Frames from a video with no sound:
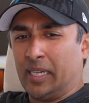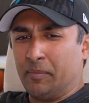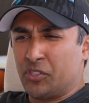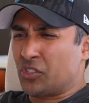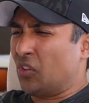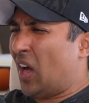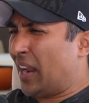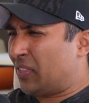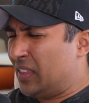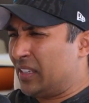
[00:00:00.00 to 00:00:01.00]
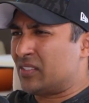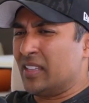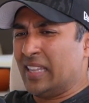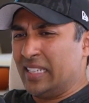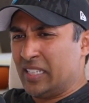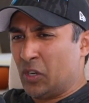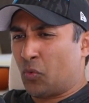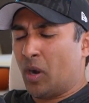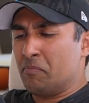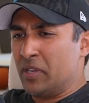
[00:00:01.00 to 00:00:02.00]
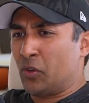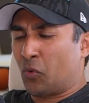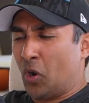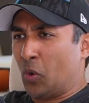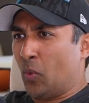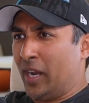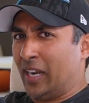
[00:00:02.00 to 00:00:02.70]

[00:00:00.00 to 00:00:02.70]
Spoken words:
Just a lot of things that they did rubbed me the wrong way.